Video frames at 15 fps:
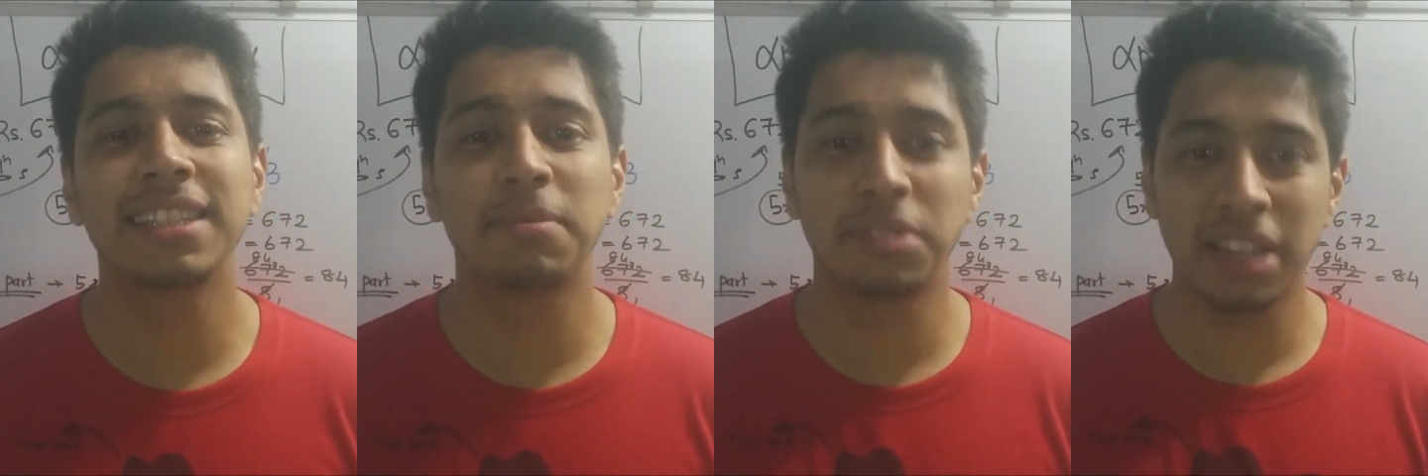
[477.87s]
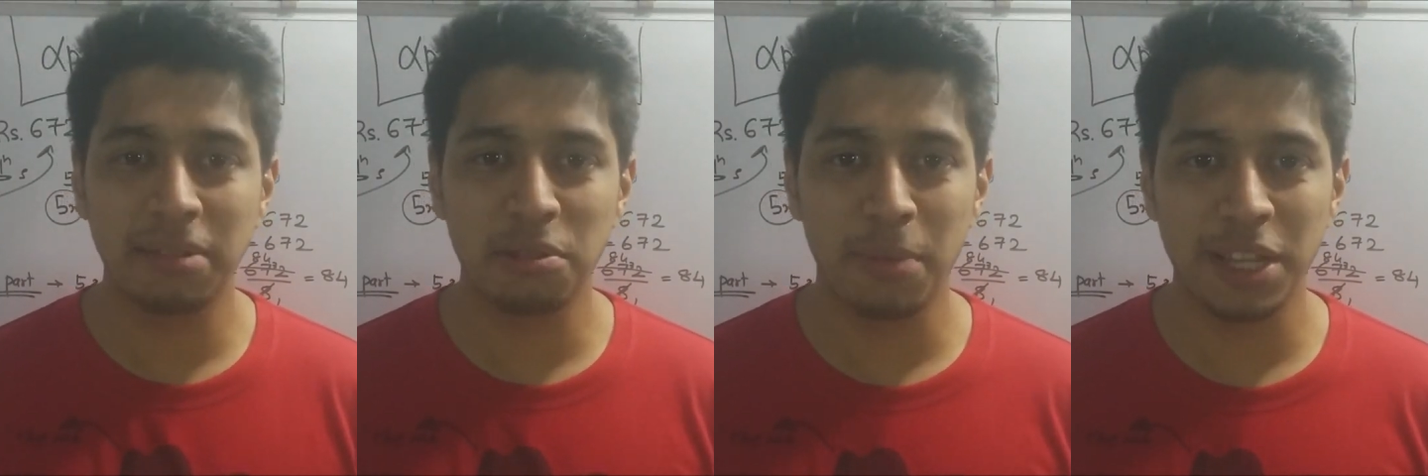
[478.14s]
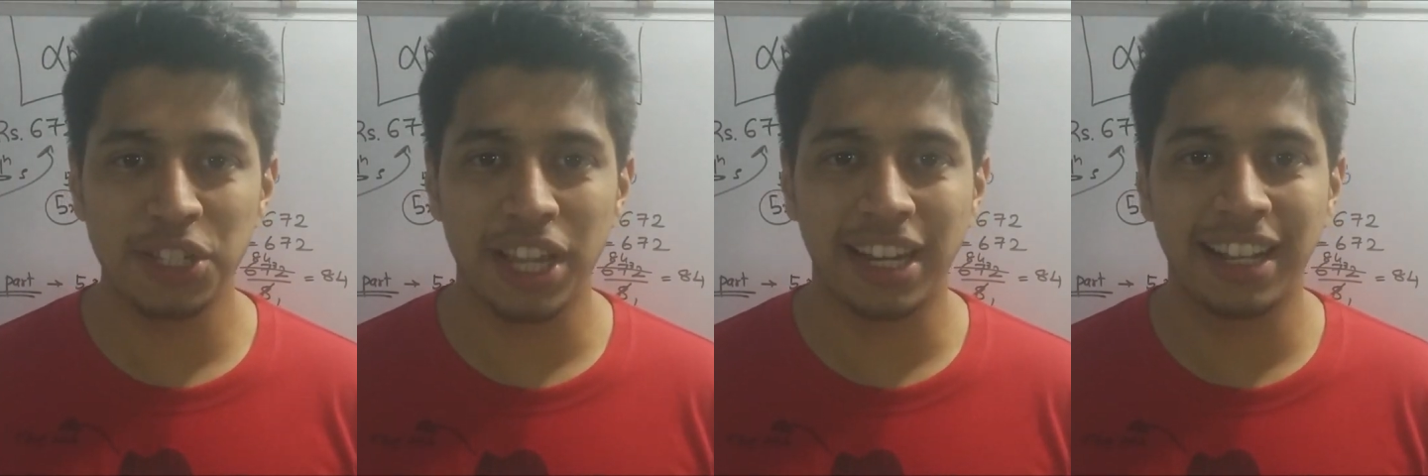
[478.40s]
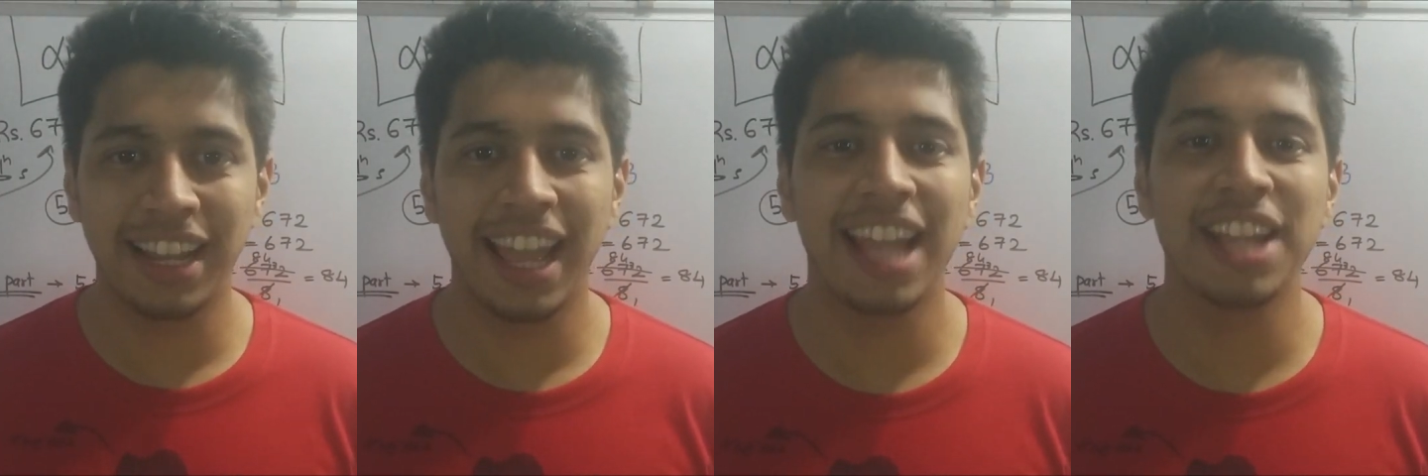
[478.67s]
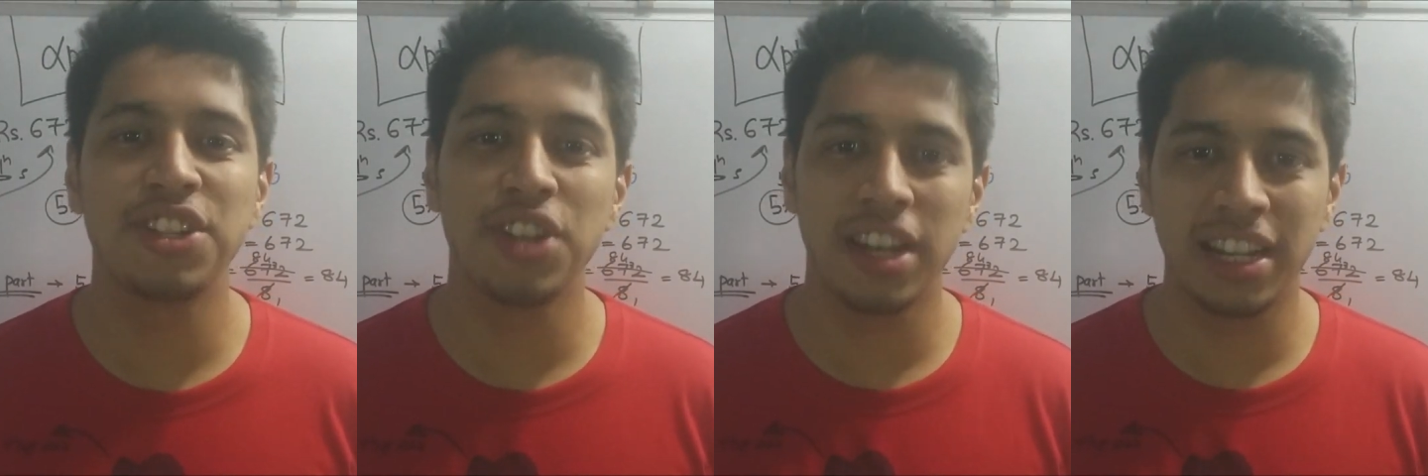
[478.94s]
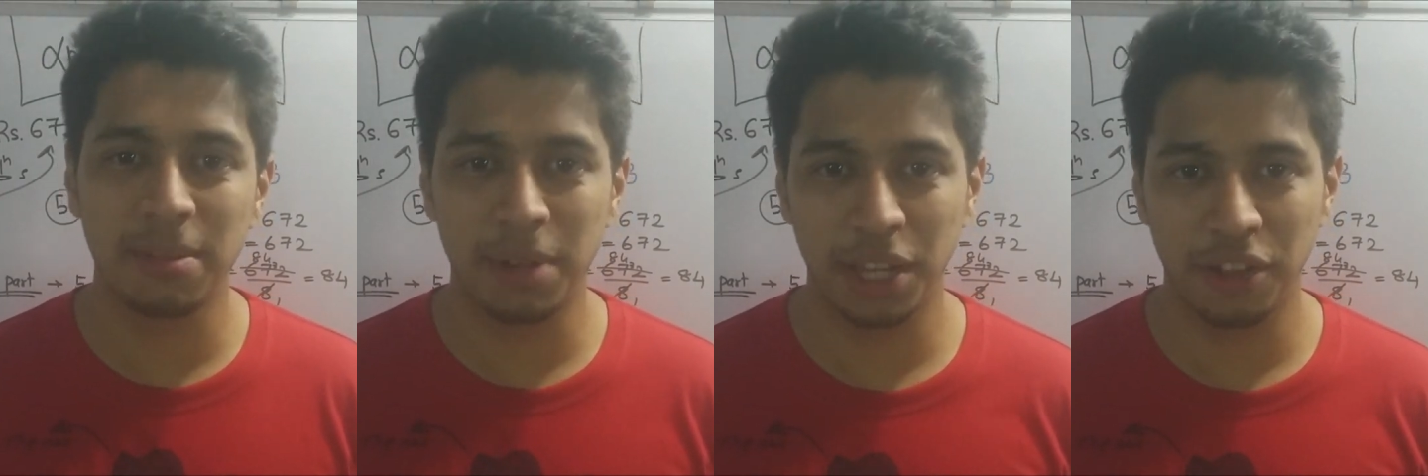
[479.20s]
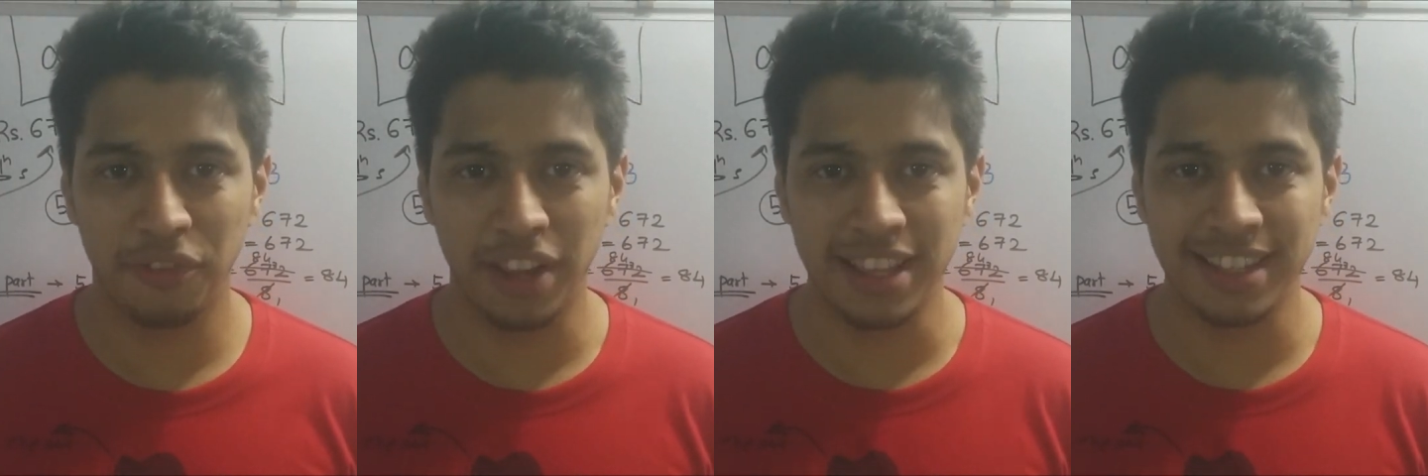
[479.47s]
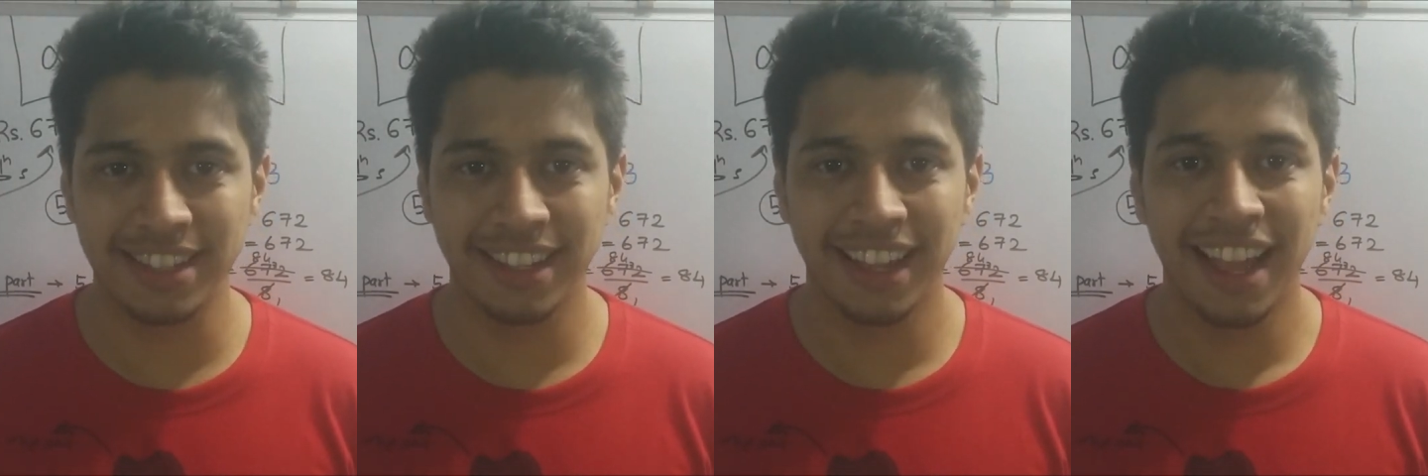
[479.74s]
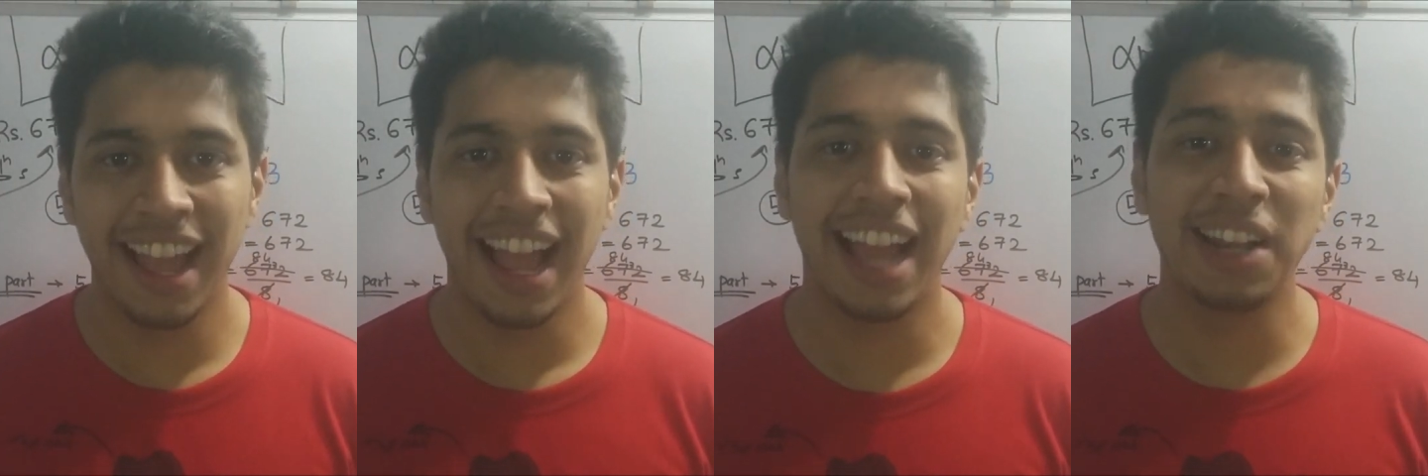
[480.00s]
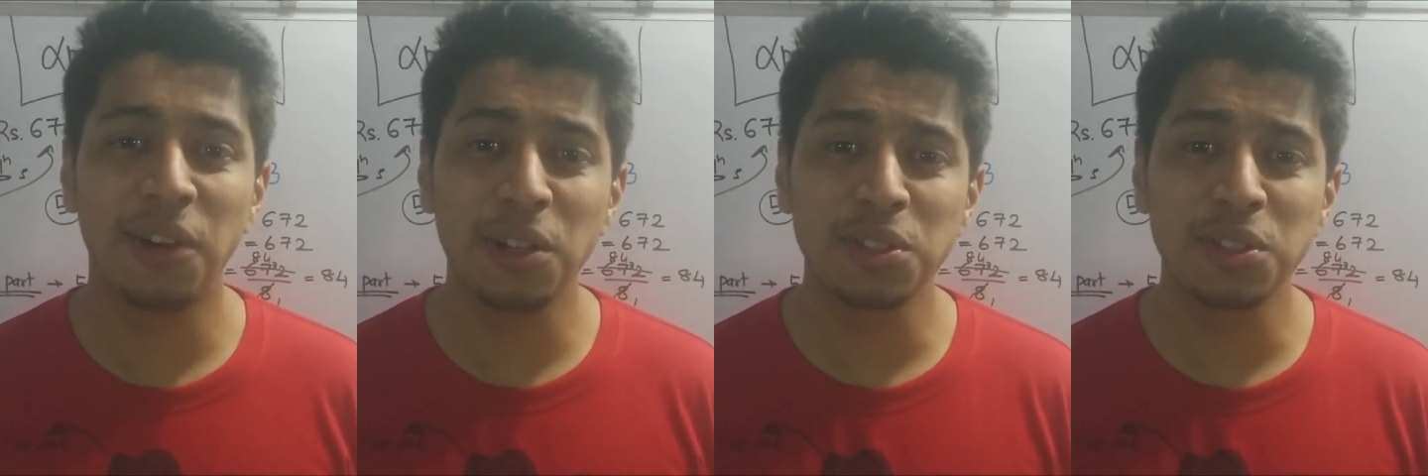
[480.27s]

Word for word: subscribe to my channel, and share it among your friends. I'd